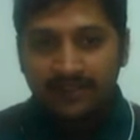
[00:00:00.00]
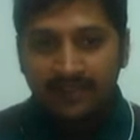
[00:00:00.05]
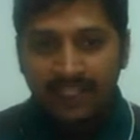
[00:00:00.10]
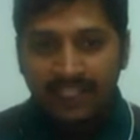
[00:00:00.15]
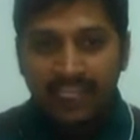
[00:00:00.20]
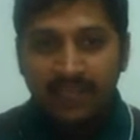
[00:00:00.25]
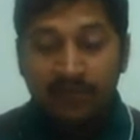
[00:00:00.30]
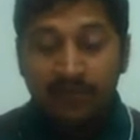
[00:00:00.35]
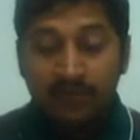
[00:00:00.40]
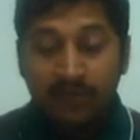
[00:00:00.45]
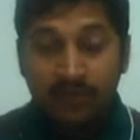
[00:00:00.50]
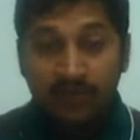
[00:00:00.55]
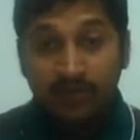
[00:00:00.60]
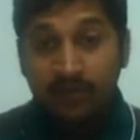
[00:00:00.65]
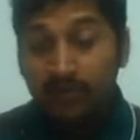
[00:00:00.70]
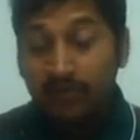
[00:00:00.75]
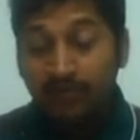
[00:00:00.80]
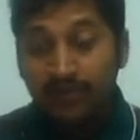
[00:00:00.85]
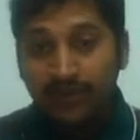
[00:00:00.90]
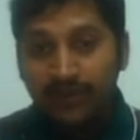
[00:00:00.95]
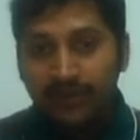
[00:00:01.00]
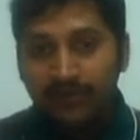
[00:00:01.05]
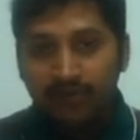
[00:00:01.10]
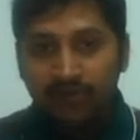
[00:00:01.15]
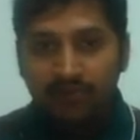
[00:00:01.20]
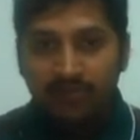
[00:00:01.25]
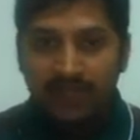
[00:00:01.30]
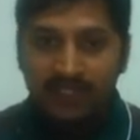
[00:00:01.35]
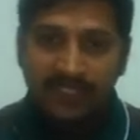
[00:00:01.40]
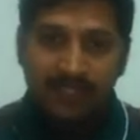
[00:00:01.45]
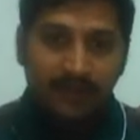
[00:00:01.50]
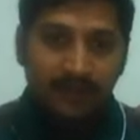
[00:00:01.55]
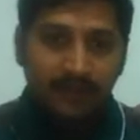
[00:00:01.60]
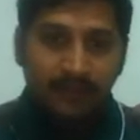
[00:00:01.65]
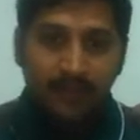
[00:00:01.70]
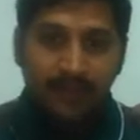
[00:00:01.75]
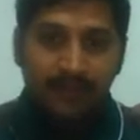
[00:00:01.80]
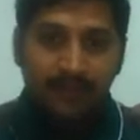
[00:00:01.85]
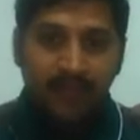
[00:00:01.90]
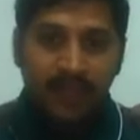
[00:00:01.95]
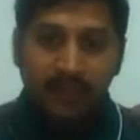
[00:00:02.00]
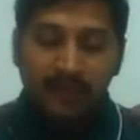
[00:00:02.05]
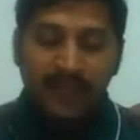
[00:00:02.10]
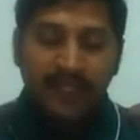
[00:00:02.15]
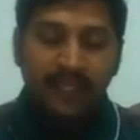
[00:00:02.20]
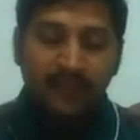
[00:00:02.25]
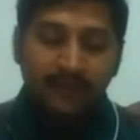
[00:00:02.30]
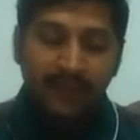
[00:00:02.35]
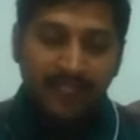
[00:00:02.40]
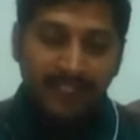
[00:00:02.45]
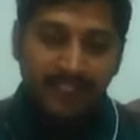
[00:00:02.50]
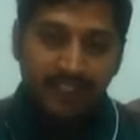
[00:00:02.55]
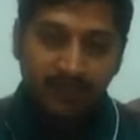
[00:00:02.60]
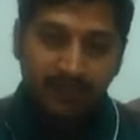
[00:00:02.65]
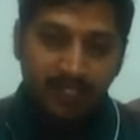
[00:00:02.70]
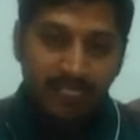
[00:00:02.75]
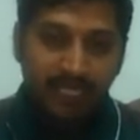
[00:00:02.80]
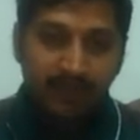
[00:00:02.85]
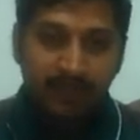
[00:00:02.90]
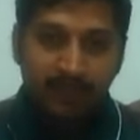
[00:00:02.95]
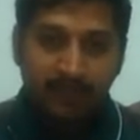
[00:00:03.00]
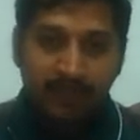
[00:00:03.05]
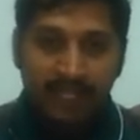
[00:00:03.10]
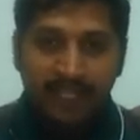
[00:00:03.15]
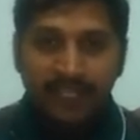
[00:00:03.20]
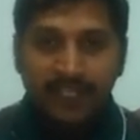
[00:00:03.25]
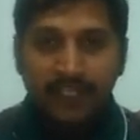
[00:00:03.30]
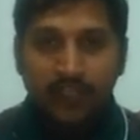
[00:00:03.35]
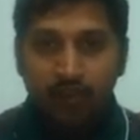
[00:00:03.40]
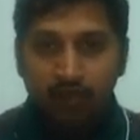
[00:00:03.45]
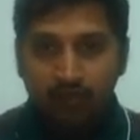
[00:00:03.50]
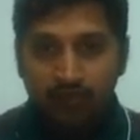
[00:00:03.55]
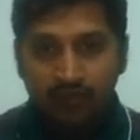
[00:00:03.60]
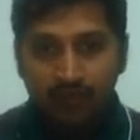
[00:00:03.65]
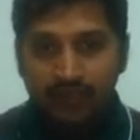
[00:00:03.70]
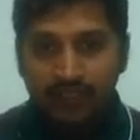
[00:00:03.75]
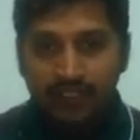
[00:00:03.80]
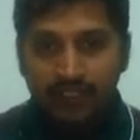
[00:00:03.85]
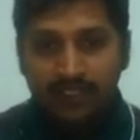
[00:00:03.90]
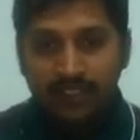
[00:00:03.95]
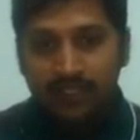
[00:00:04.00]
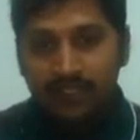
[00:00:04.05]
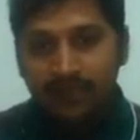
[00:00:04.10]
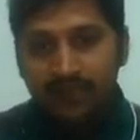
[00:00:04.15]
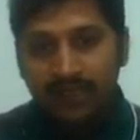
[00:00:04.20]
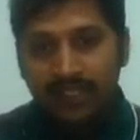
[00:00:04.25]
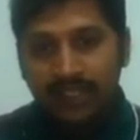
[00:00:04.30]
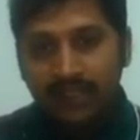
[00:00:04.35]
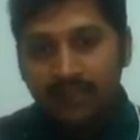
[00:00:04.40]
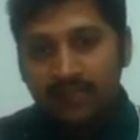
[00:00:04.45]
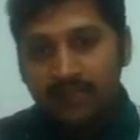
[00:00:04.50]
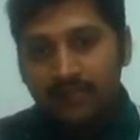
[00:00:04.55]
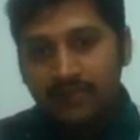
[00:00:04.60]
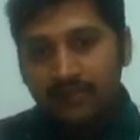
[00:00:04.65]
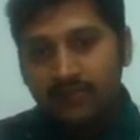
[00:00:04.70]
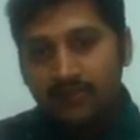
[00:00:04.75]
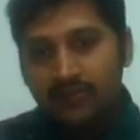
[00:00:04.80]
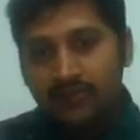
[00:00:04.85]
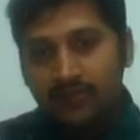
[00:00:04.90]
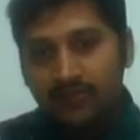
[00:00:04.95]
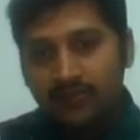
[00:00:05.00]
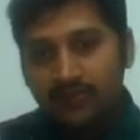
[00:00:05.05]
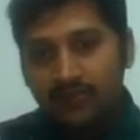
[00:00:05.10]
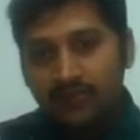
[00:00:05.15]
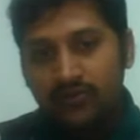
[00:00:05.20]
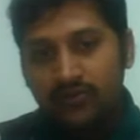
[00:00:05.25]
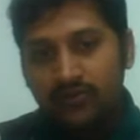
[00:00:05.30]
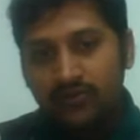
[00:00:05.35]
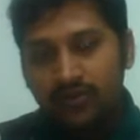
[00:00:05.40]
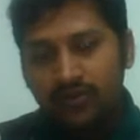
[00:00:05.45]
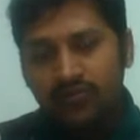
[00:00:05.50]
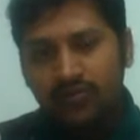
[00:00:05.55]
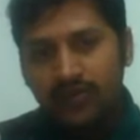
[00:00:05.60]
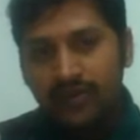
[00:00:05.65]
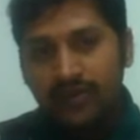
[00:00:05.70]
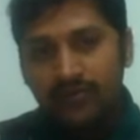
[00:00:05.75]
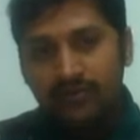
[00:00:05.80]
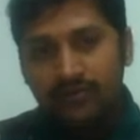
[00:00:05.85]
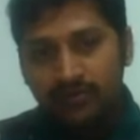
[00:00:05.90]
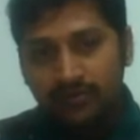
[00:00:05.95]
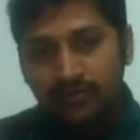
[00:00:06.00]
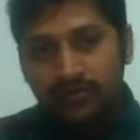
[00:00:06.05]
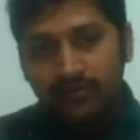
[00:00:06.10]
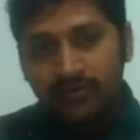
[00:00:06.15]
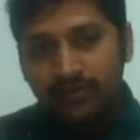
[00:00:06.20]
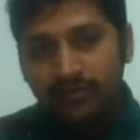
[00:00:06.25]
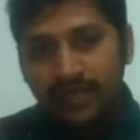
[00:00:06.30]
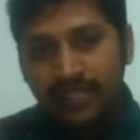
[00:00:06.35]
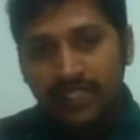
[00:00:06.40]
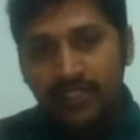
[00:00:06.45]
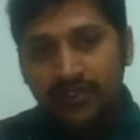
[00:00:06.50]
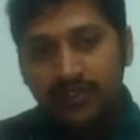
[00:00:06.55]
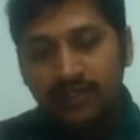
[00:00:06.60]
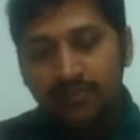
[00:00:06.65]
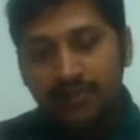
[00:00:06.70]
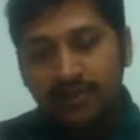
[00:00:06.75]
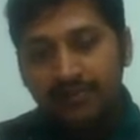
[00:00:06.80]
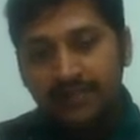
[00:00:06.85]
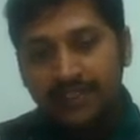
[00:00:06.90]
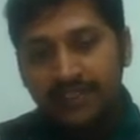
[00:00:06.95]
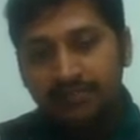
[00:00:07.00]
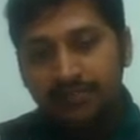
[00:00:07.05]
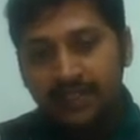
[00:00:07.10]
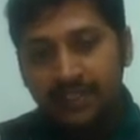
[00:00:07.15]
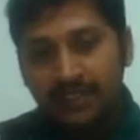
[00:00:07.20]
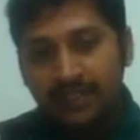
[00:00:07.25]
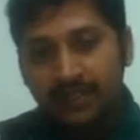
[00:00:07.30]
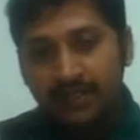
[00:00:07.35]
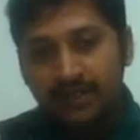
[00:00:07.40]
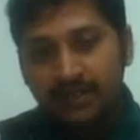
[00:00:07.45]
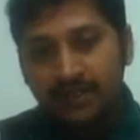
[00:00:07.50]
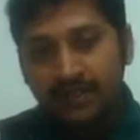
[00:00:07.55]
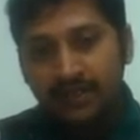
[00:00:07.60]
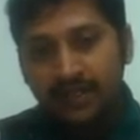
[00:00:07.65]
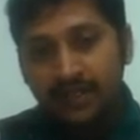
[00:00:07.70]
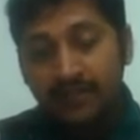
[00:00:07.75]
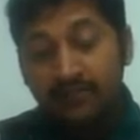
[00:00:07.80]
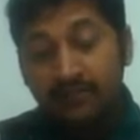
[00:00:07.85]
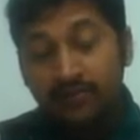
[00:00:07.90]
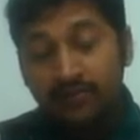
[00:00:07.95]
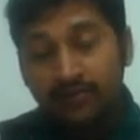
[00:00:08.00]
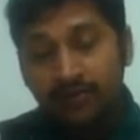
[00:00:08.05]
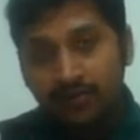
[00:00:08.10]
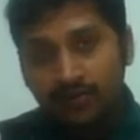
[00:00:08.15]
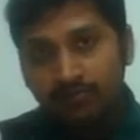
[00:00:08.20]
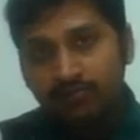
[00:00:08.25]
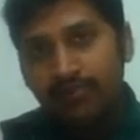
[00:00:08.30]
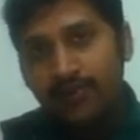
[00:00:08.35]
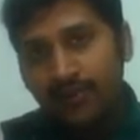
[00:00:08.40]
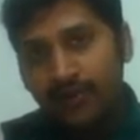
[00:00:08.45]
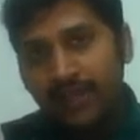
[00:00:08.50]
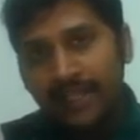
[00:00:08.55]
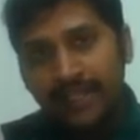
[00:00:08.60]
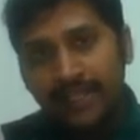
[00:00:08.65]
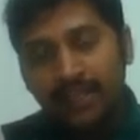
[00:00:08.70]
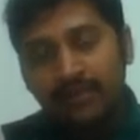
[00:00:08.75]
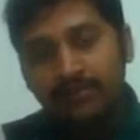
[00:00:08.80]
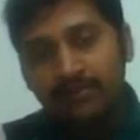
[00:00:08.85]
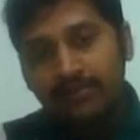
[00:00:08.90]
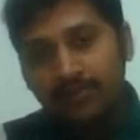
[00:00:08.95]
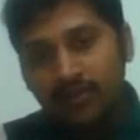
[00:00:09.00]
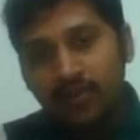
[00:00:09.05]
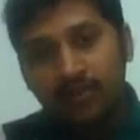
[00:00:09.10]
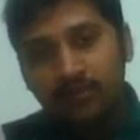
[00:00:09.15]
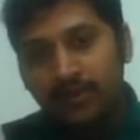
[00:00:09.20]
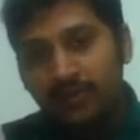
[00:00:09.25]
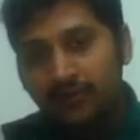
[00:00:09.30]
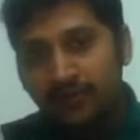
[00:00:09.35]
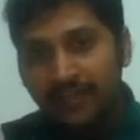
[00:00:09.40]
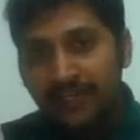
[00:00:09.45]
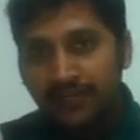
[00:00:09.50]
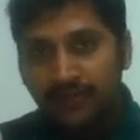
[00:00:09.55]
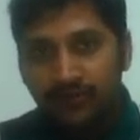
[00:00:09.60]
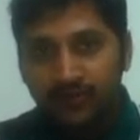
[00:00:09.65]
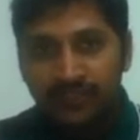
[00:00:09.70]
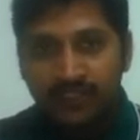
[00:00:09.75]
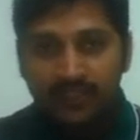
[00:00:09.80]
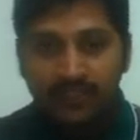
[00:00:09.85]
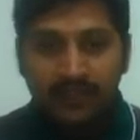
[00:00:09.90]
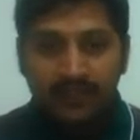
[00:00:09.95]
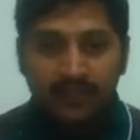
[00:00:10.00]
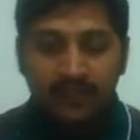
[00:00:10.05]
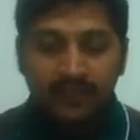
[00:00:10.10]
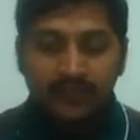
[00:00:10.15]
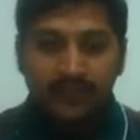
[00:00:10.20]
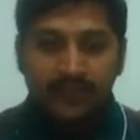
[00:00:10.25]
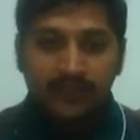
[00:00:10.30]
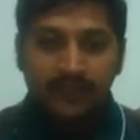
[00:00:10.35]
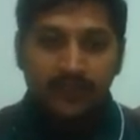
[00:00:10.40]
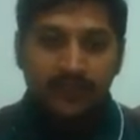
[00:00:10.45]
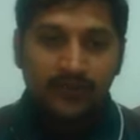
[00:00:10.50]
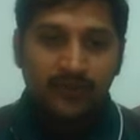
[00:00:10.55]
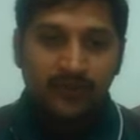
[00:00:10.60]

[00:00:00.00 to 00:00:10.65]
came up with one more beautiful puzzle wherein white has to checkmate black in two moves. Okay, so hope you enjoyed the previous puzzle and hope you're liking all my videos. So